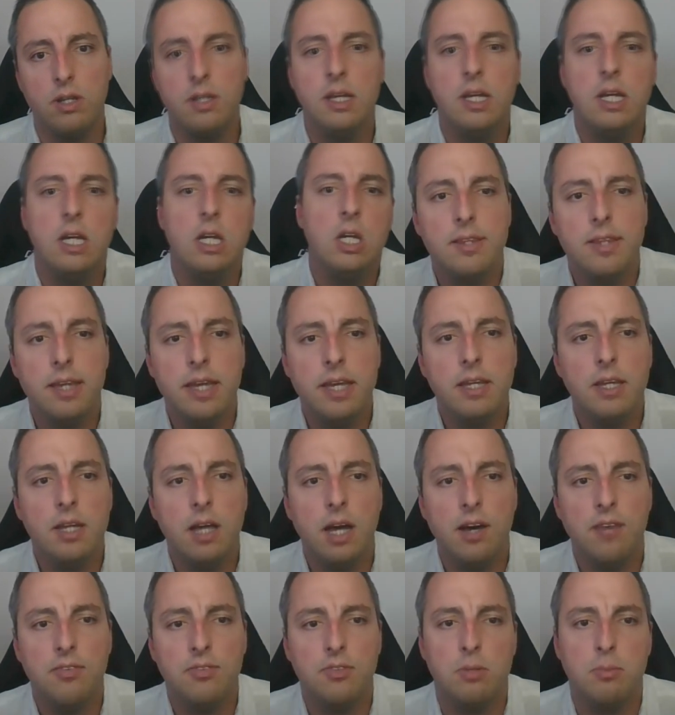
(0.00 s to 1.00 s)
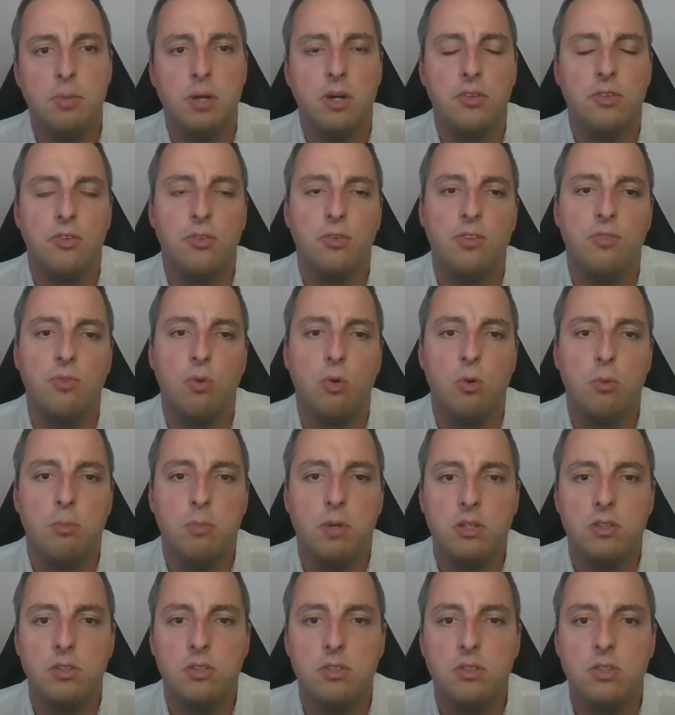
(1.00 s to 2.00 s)
right? Then after about 3-4
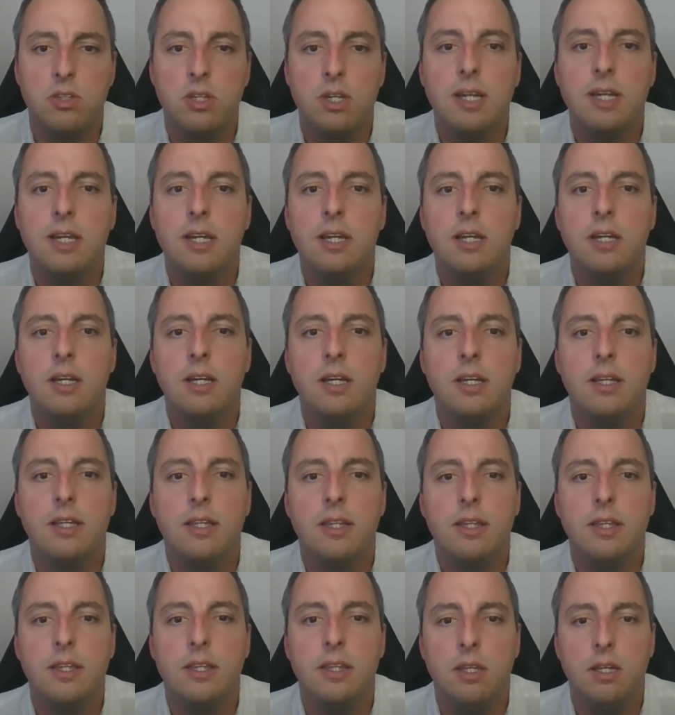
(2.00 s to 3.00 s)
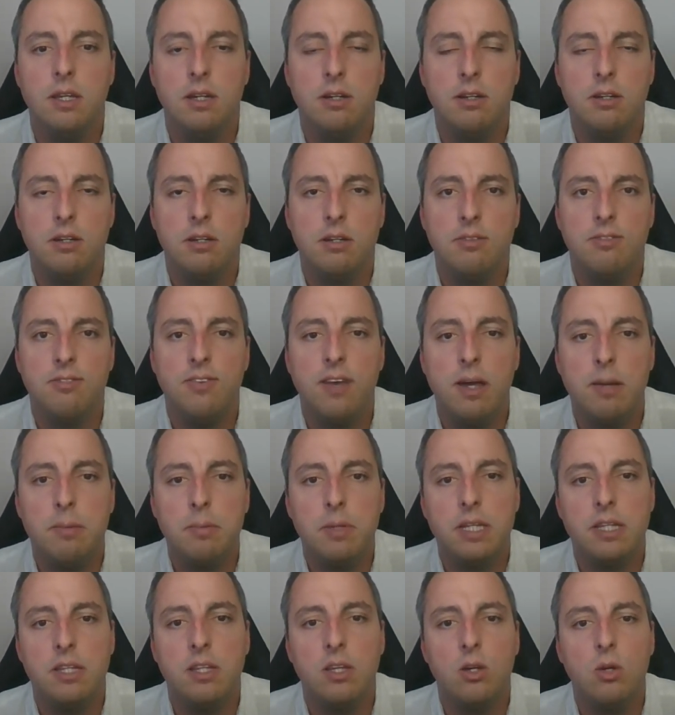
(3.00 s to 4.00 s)
months, the
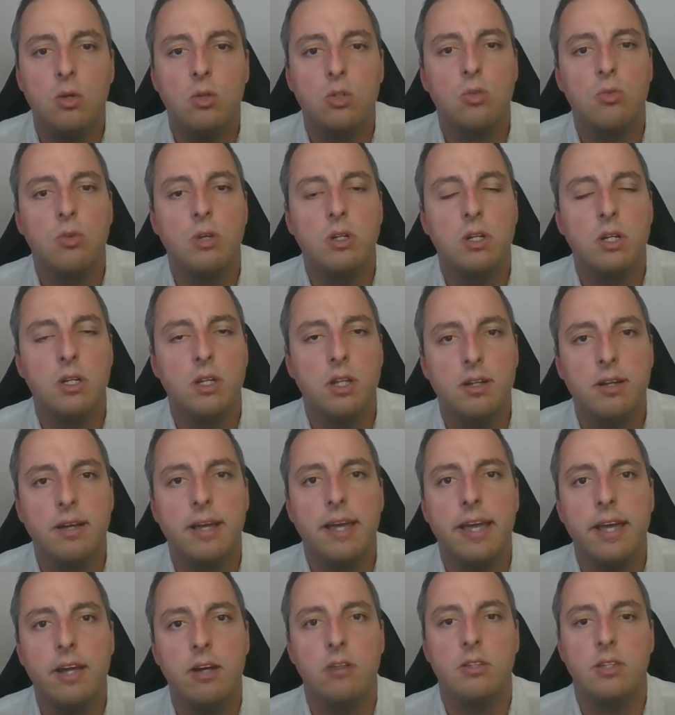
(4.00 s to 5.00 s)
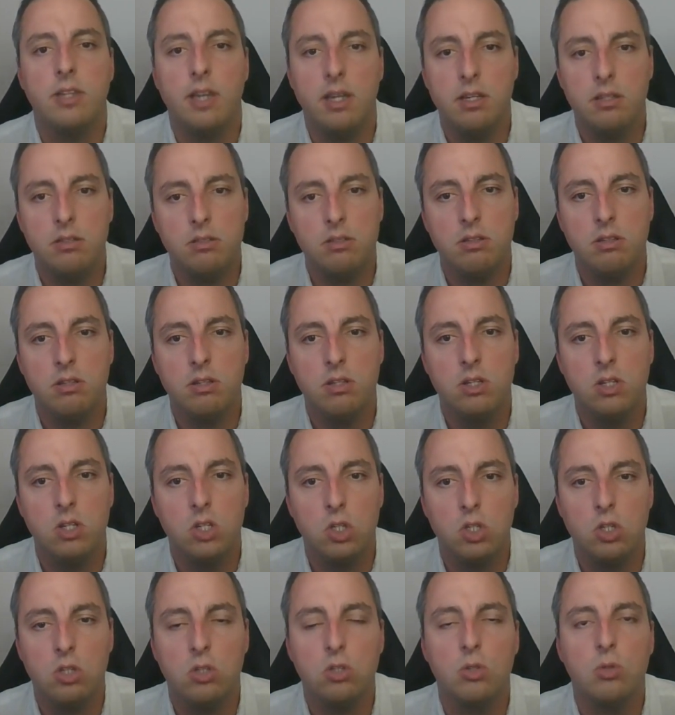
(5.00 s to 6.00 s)
family, they also run another hair test
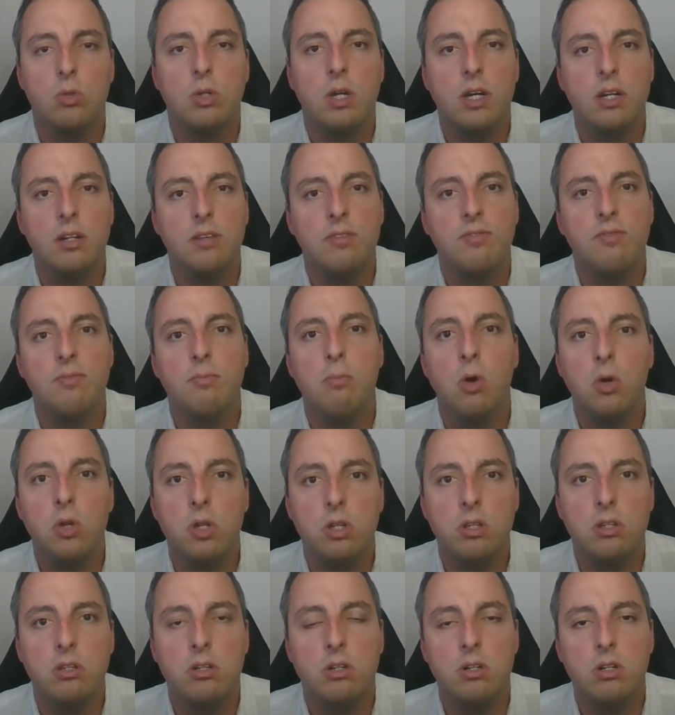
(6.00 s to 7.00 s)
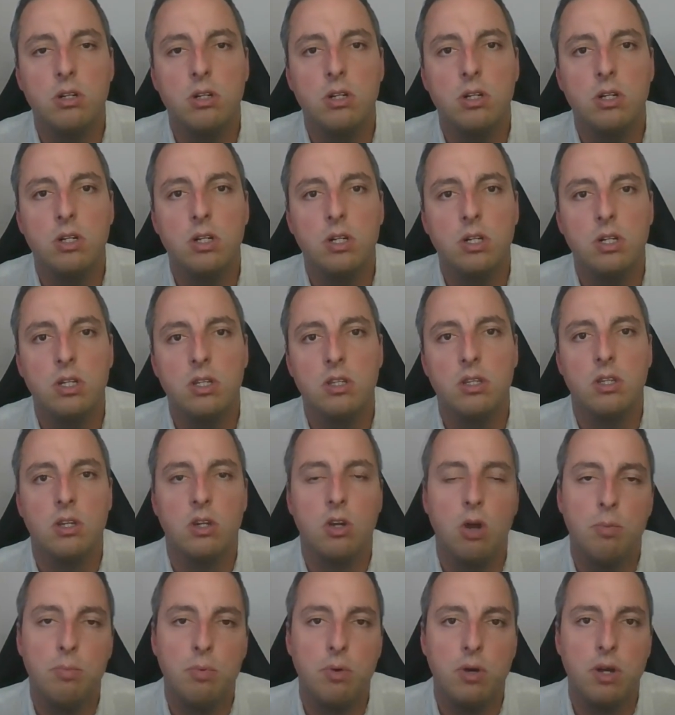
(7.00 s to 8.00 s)
just to kind of monitor the
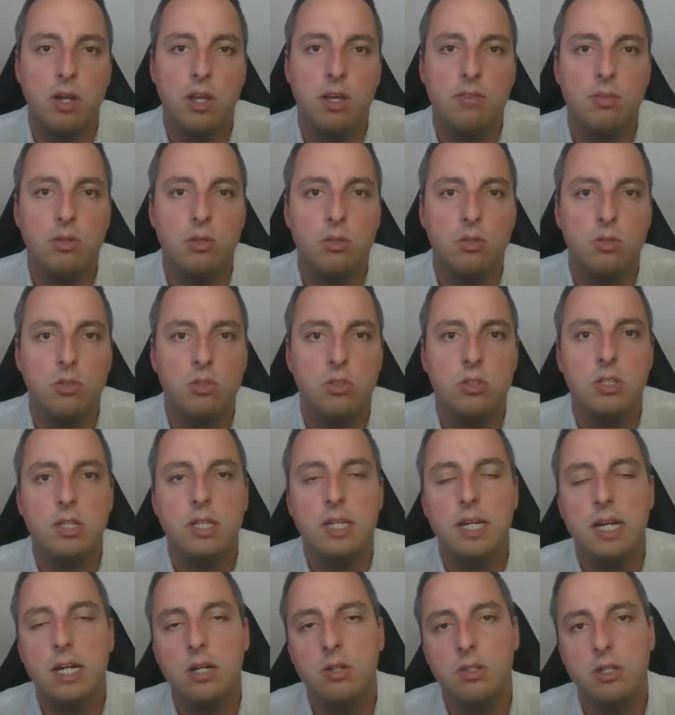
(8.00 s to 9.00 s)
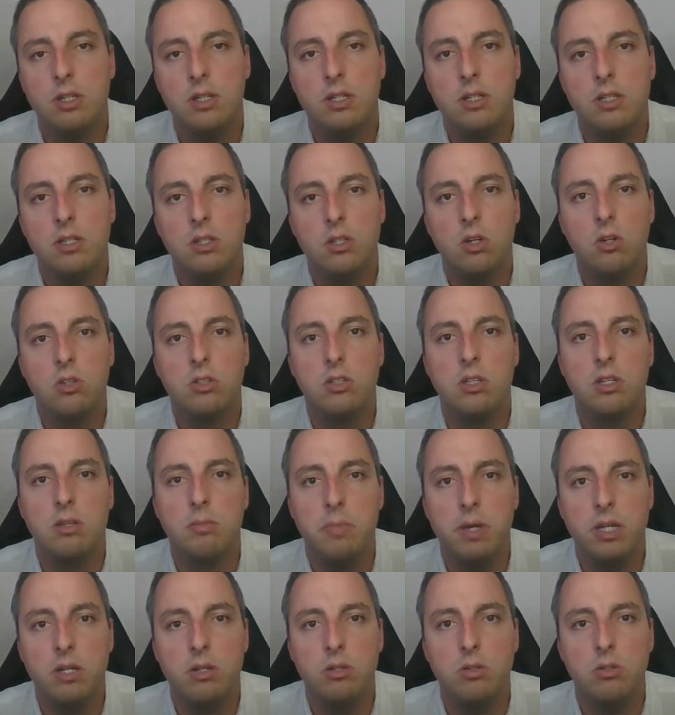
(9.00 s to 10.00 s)
copper levels, see how the toxic
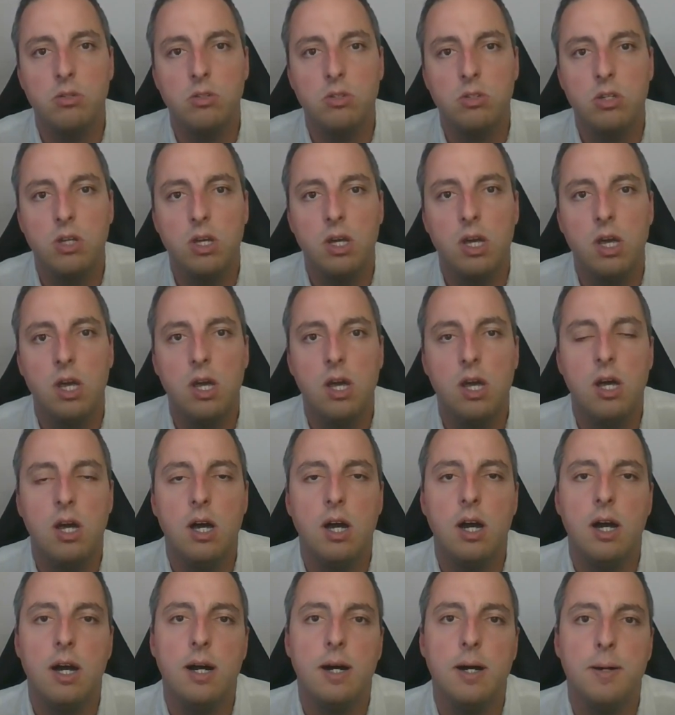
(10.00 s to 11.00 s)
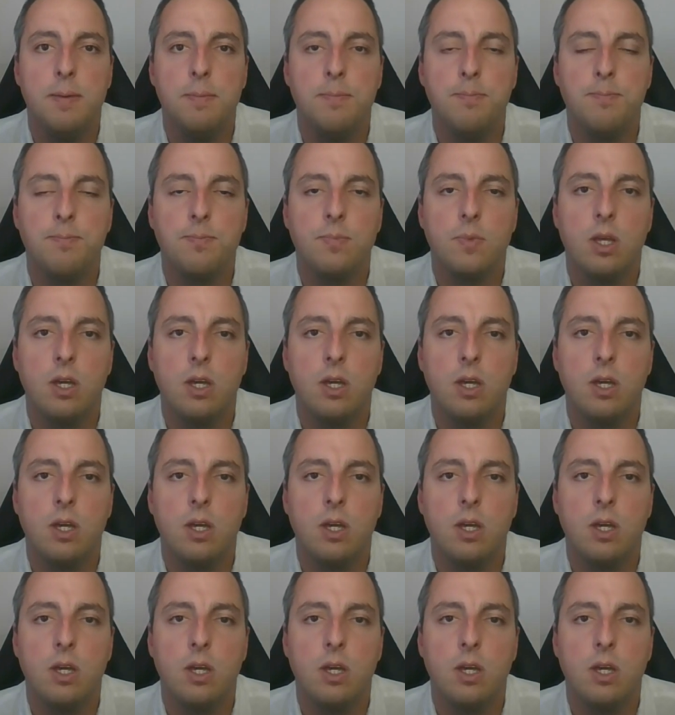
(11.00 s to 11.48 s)
metals are